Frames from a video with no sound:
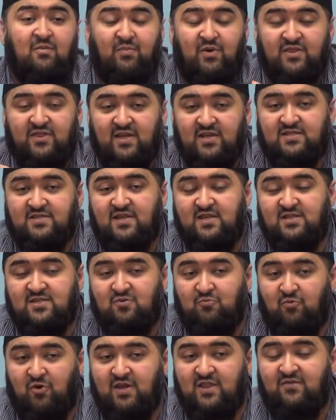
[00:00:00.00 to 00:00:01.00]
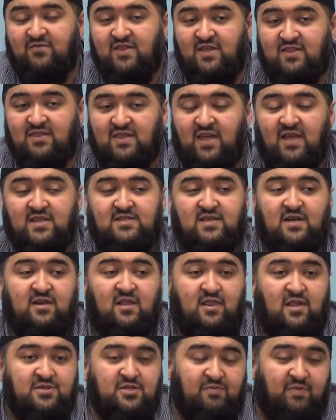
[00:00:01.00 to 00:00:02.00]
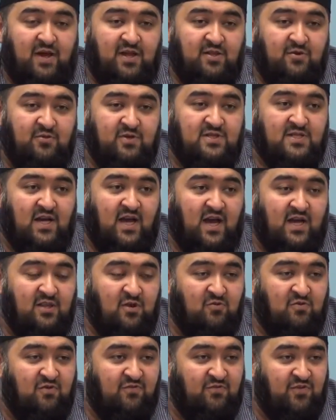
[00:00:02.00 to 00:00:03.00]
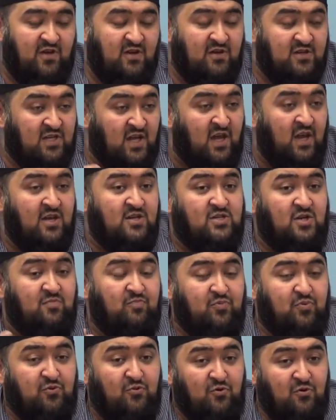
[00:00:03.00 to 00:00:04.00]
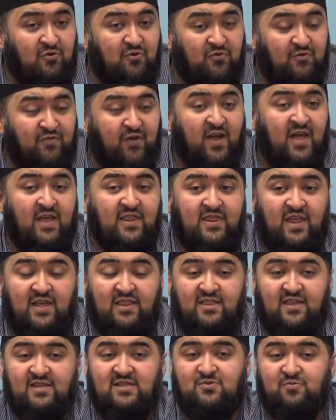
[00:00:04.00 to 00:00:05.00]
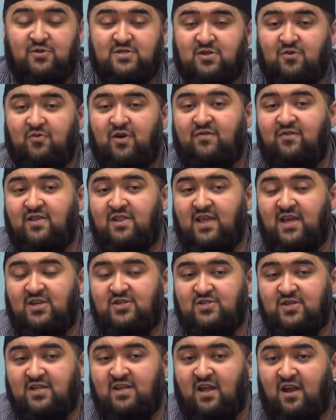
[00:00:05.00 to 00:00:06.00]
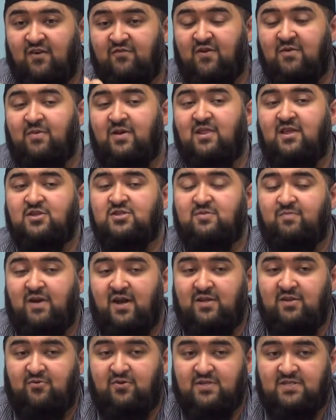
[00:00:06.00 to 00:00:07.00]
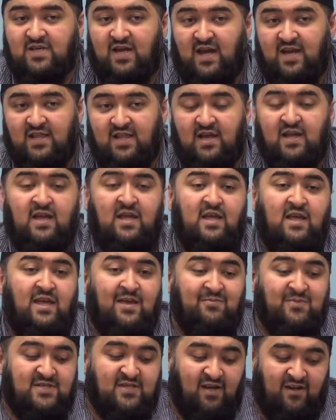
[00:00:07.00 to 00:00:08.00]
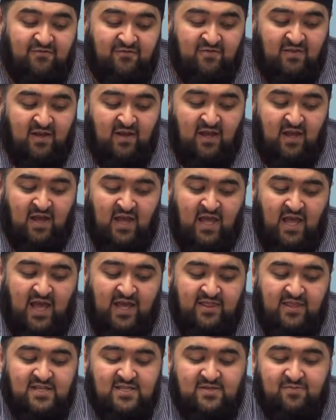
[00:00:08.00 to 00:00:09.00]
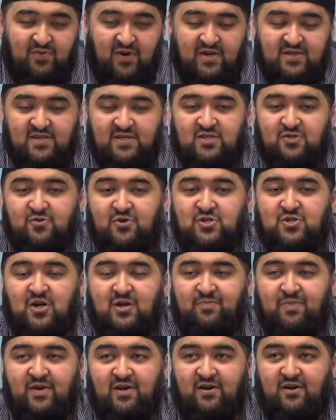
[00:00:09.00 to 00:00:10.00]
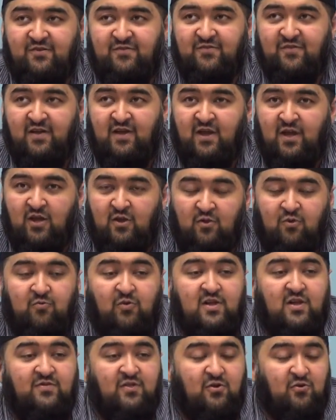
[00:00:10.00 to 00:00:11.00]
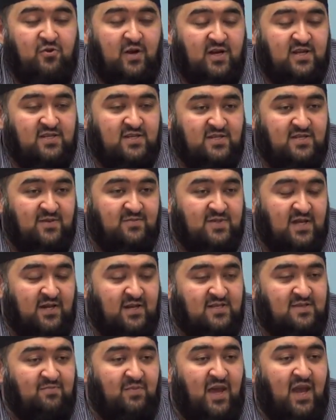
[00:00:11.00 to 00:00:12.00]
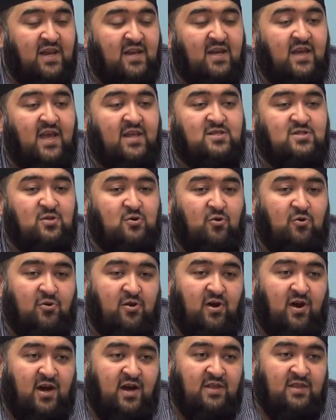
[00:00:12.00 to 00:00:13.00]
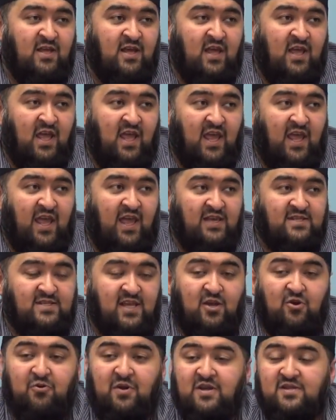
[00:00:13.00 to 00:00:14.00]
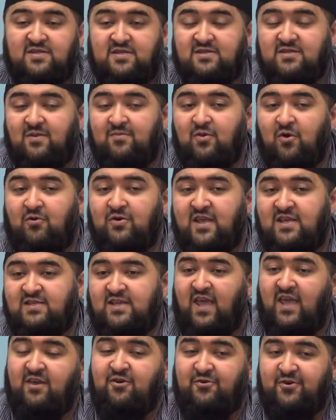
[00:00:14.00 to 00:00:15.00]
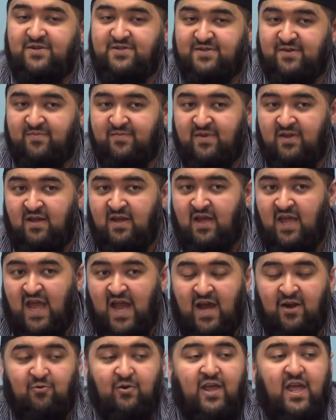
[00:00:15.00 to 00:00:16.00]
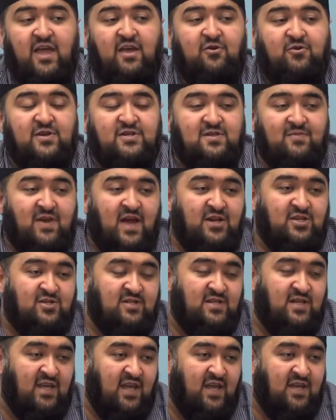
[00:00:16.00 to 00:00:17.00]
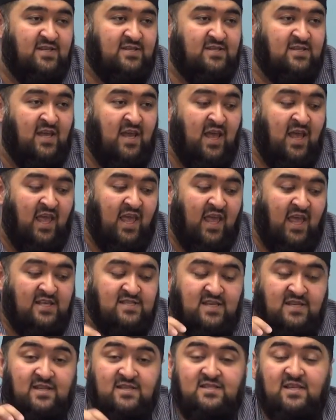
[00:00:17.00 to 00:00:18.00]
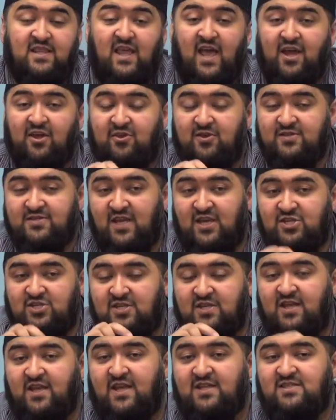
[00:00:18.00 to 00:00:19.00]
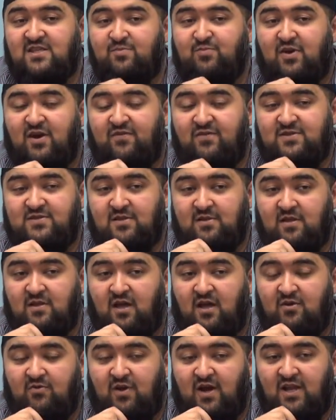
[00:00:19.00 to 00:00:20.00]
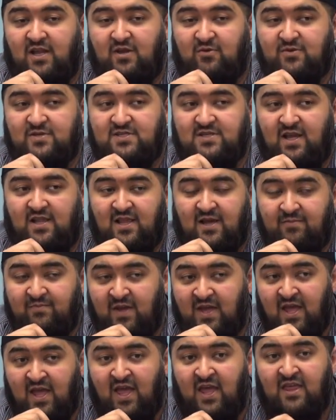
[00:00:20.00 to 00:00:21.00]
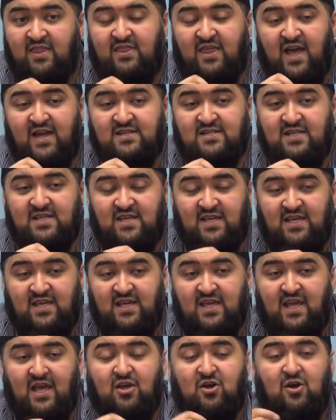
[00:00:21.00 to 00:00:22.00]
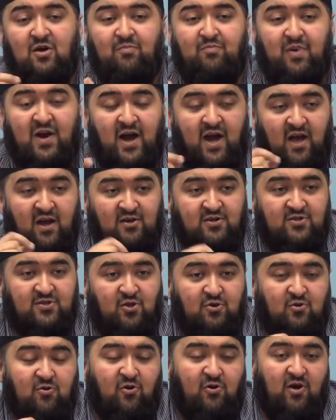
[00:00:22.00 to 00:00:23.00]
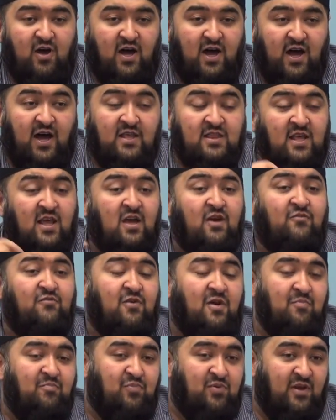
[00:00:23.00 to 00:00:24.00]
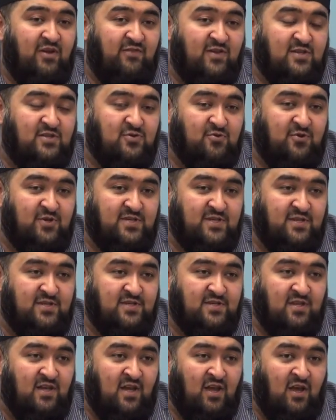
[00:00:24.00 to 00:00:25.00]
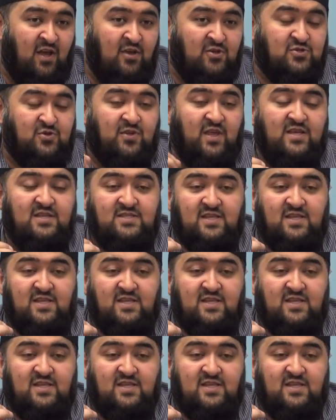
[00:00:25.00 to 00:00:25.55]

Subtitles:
but this is one of the things that Allah subhanahu wa ta'ala revealed to prove that this was a revelation from Allah subhanahu wa ta'ala himself. And this brings us to a topic of, you know, one of the criticisms that is made against the Quran is a criticism known as Hagarism. And what Hagarism actually is it is an accusation against the Prophet sallallahu alaihi wasallam that he compiled the Quran from previous sources. So they